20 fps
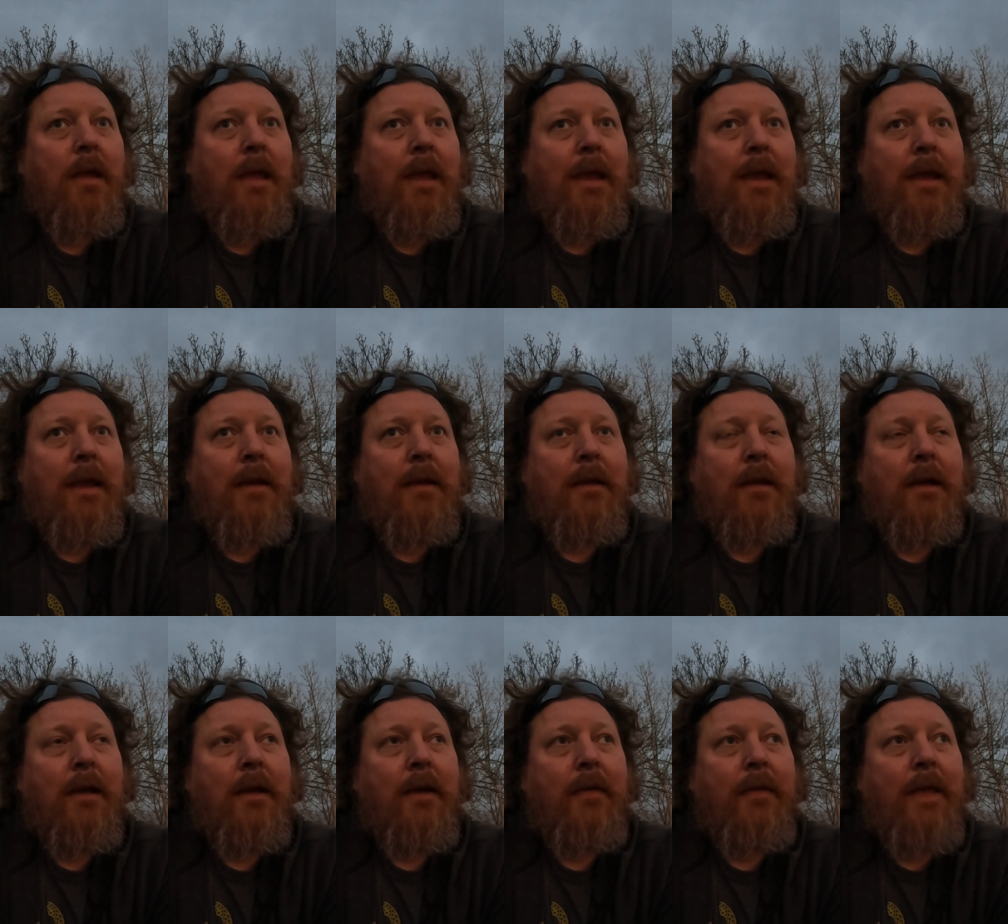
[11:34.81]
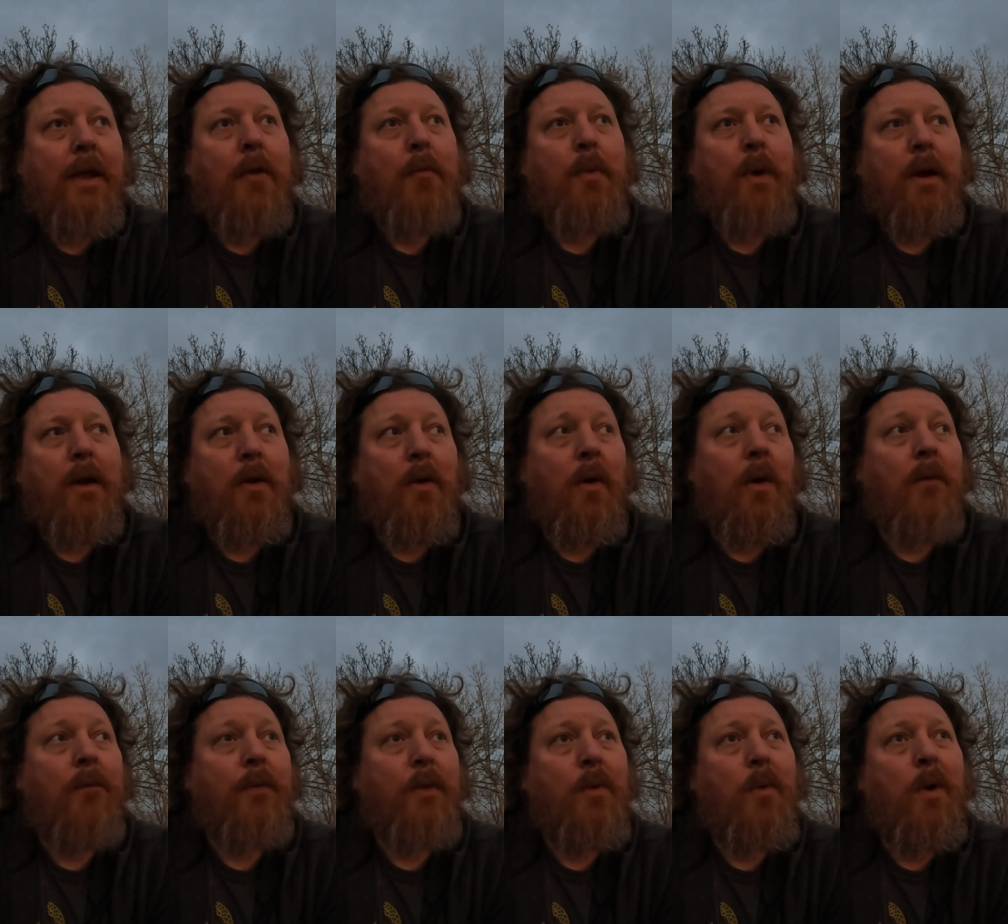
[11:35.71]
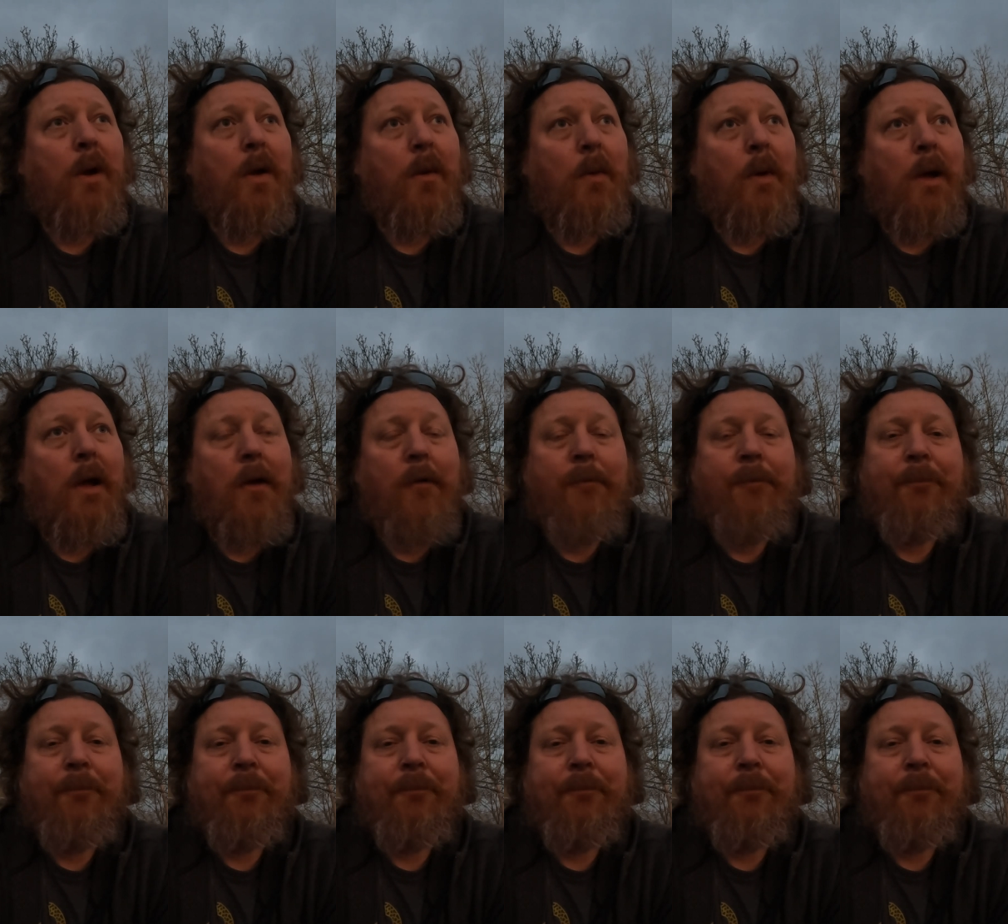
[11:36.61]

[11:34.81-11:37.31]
And that'll probably go on for quite a while.